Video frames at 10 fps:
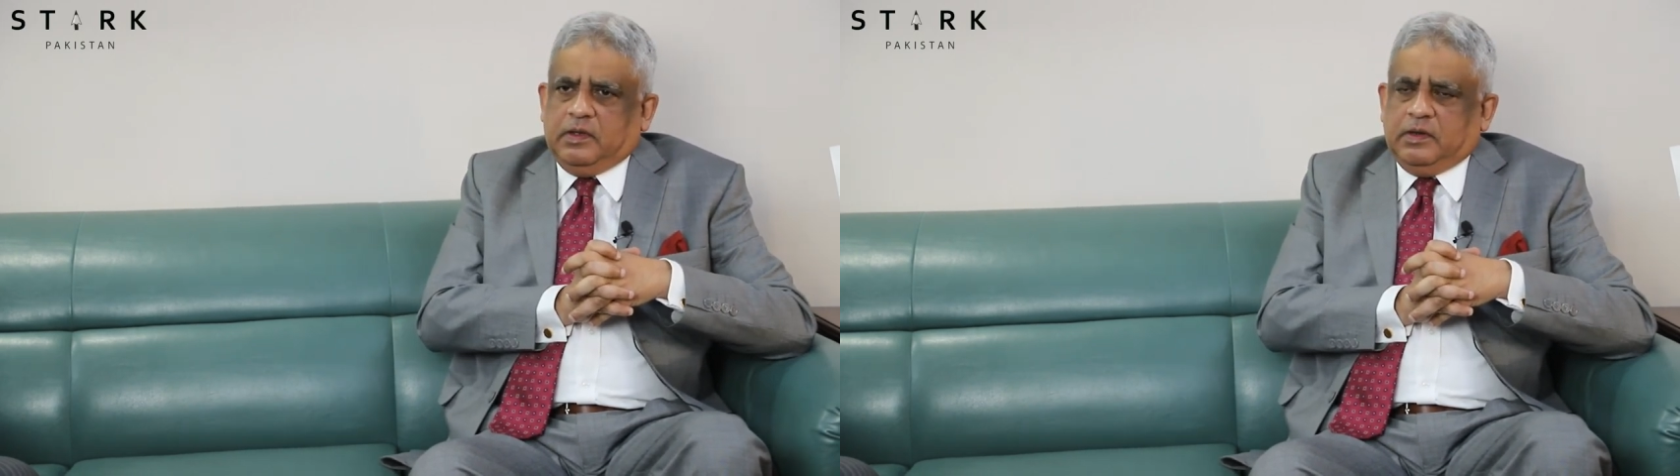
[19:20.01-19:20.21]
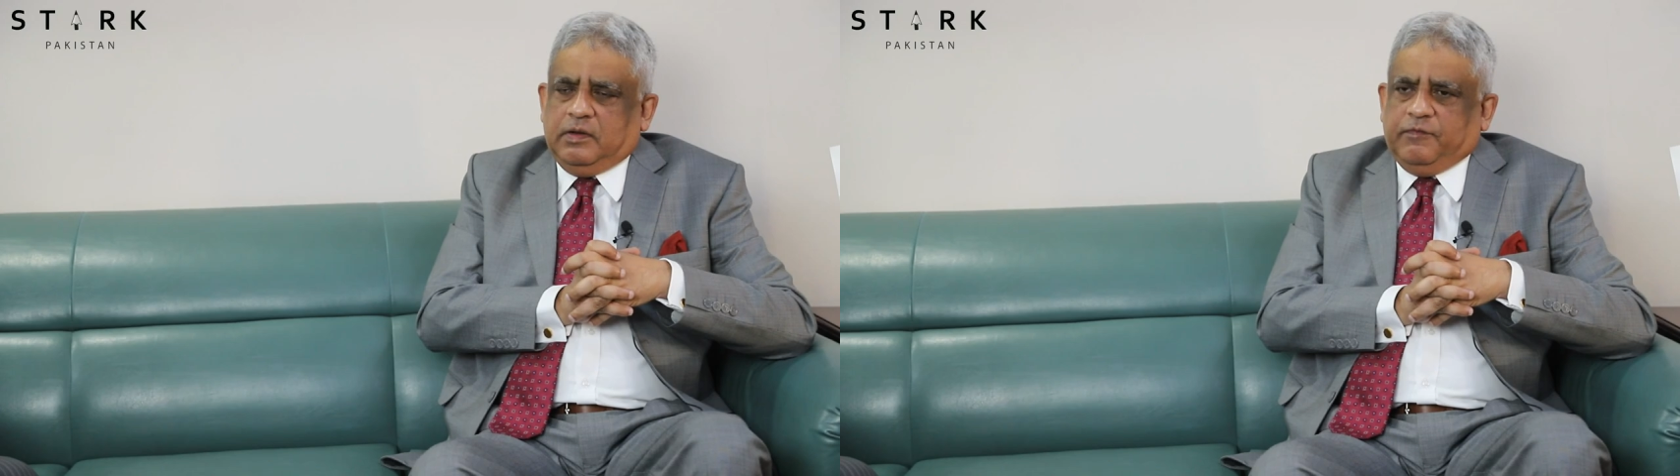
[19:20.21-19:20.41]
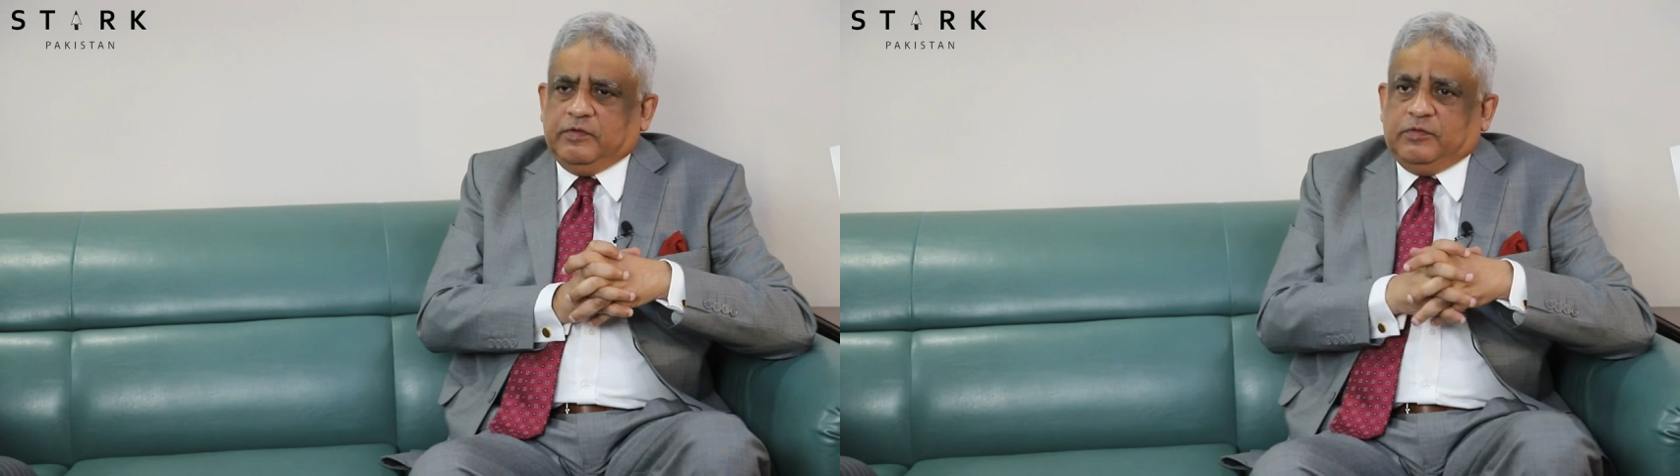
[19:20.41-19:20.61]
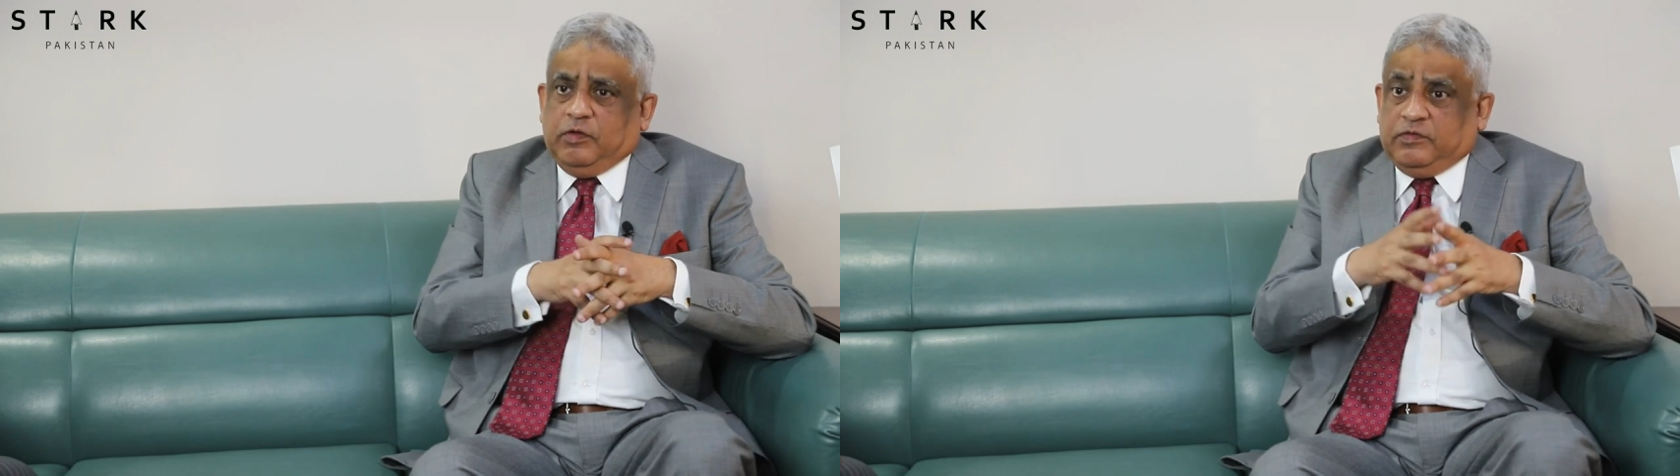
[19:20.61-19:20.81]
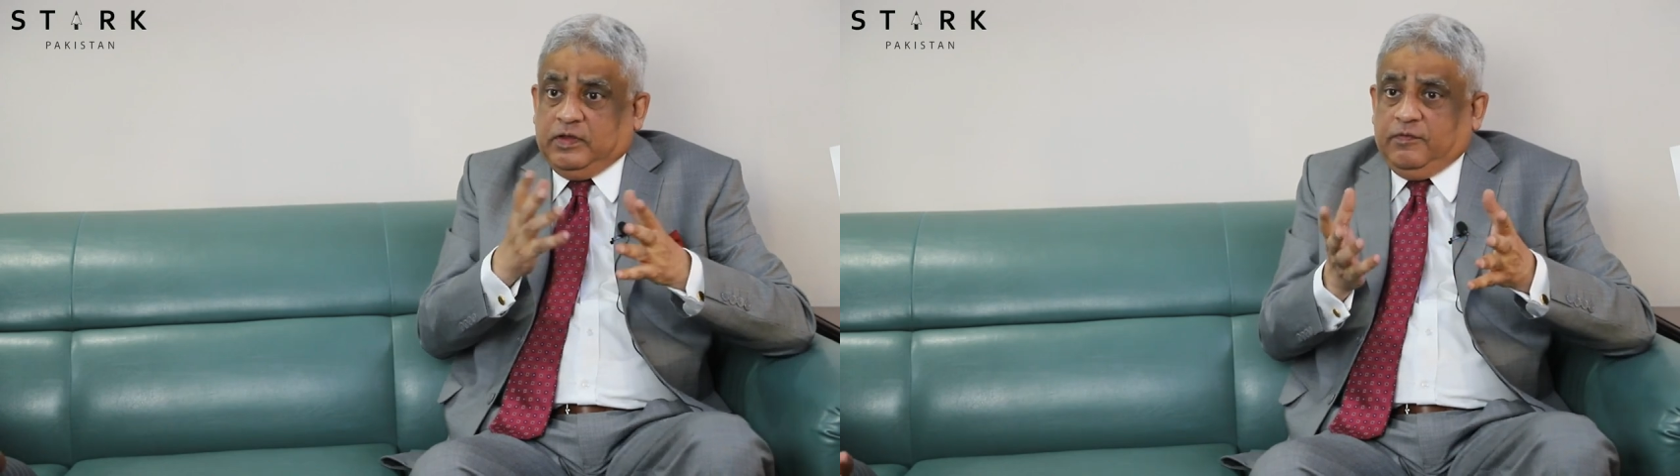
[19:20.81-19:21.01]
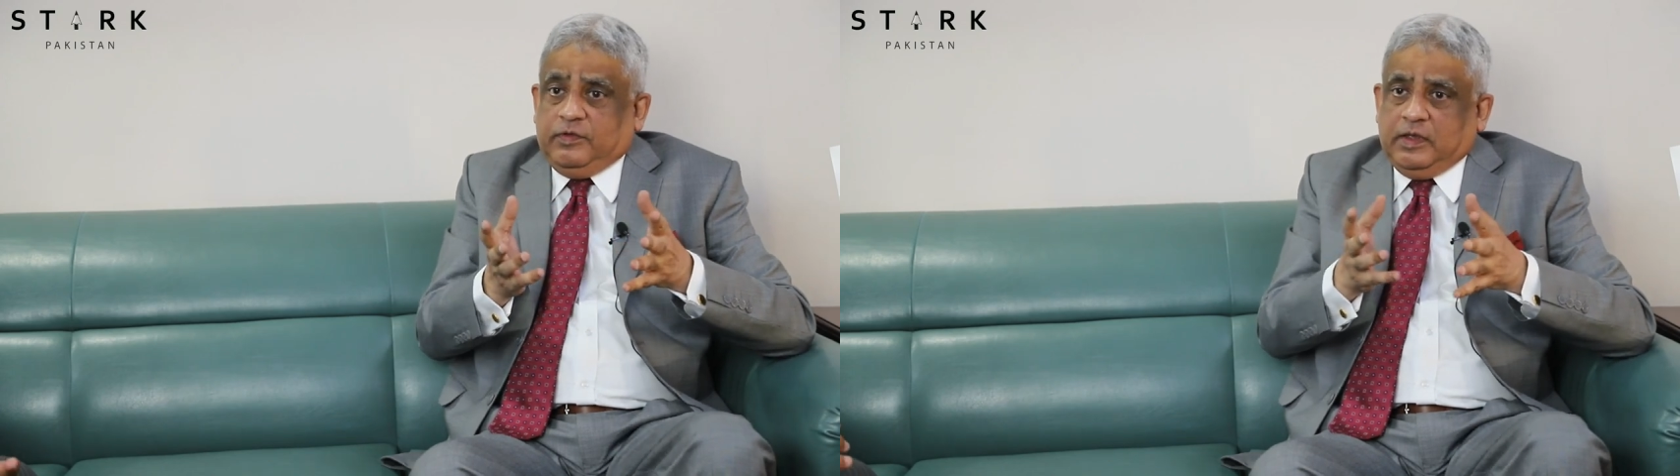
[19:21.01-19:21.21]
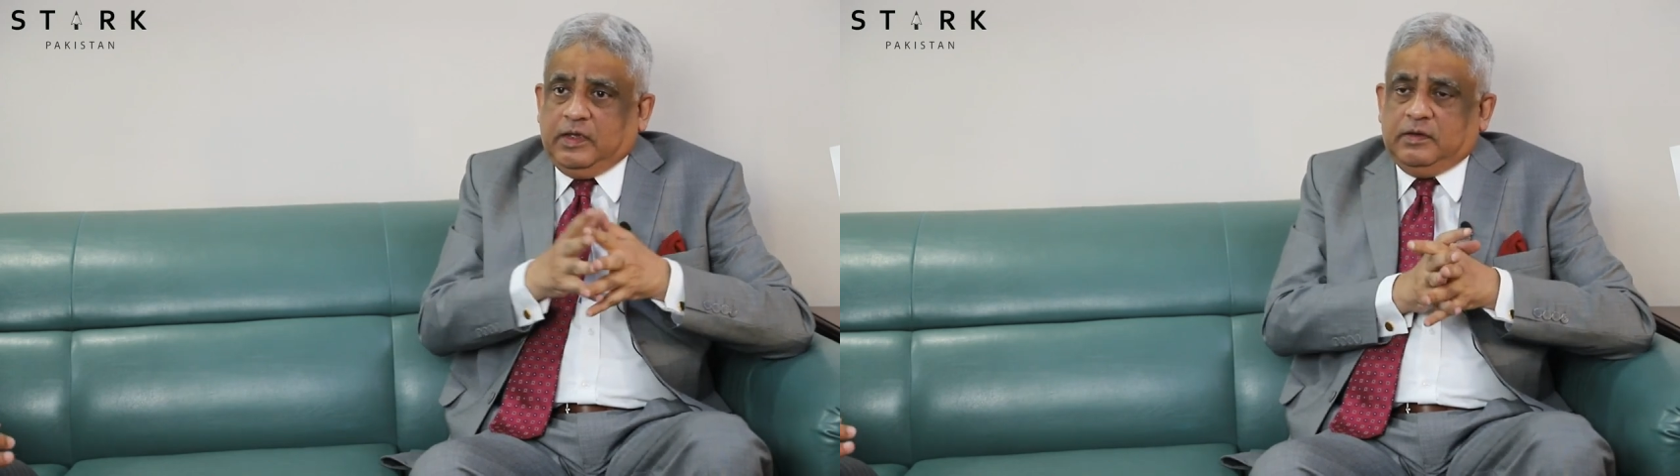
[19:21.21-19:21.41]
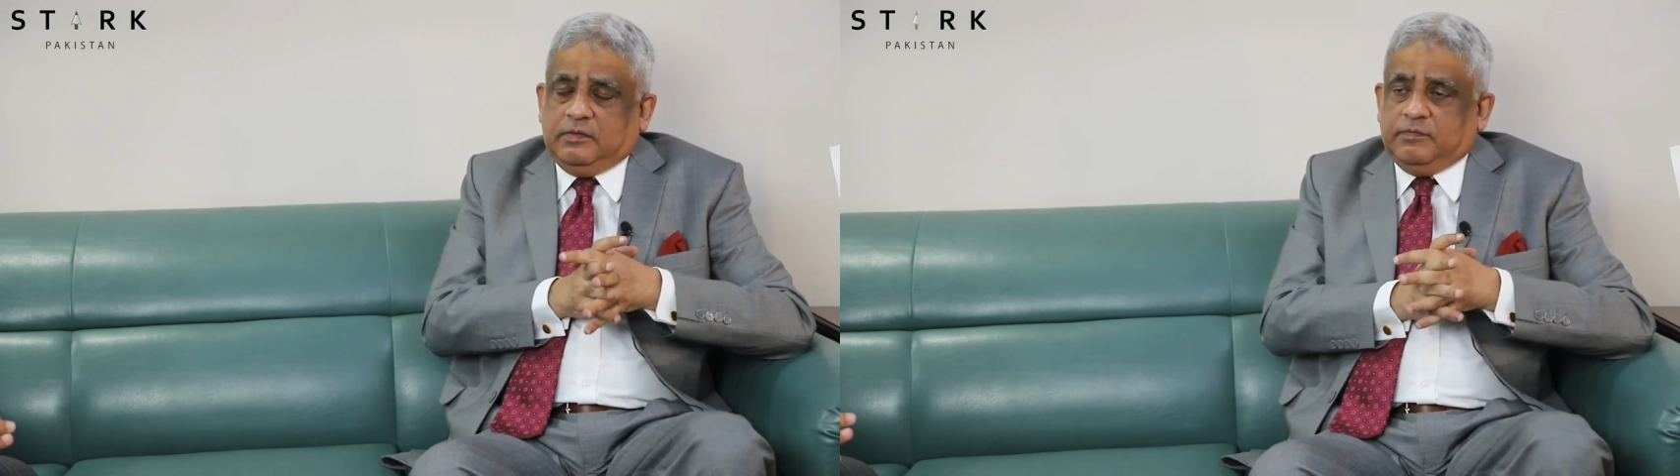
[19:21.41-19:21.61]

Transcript: and once you achieve that